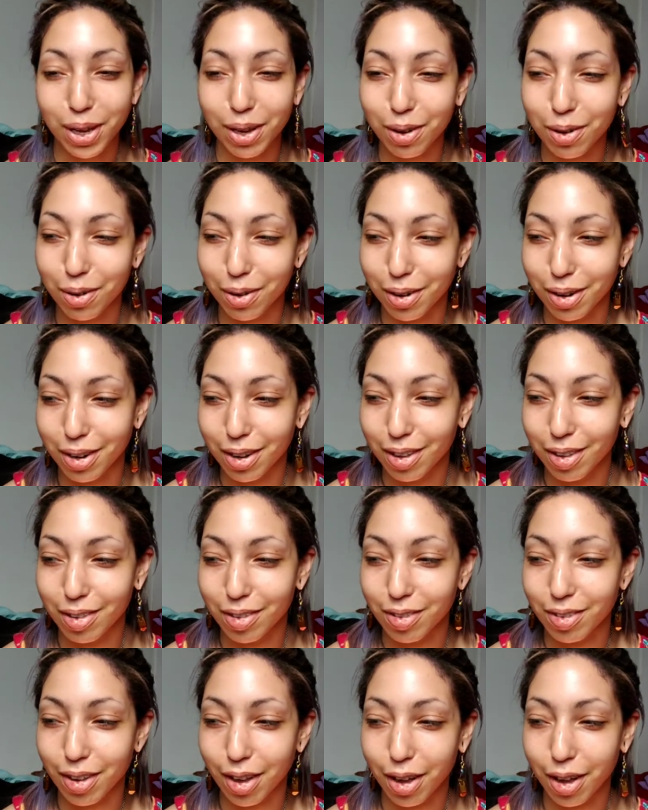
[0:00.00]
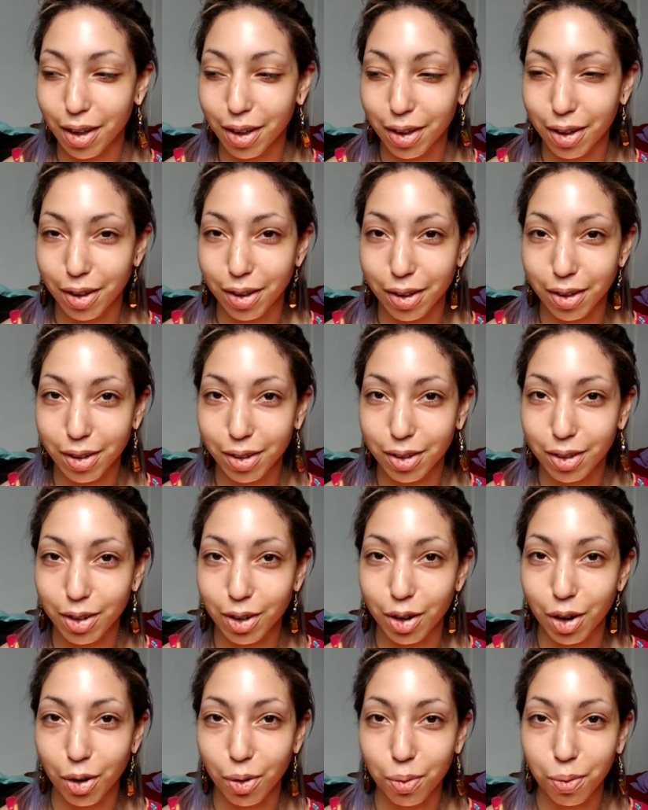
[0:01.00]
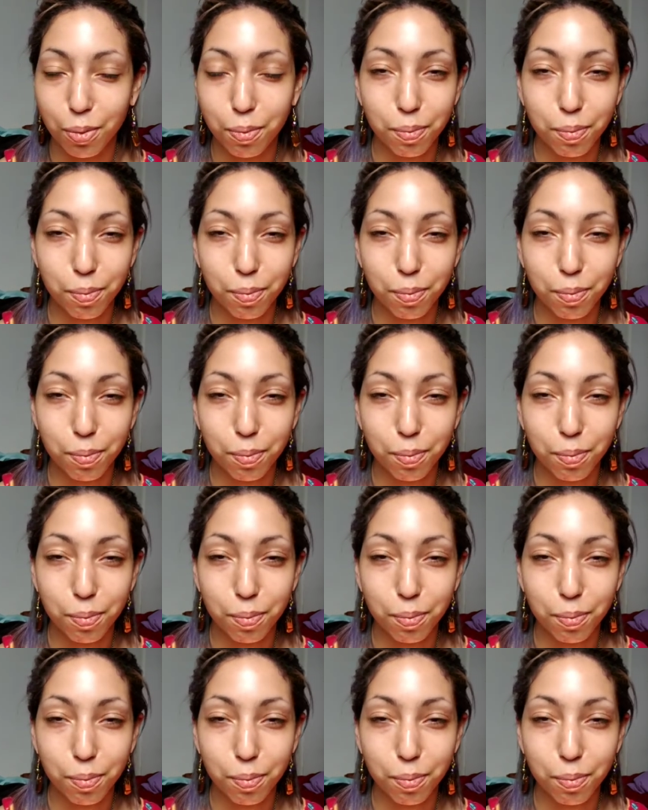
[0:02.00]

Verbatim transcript: because, uh, you know,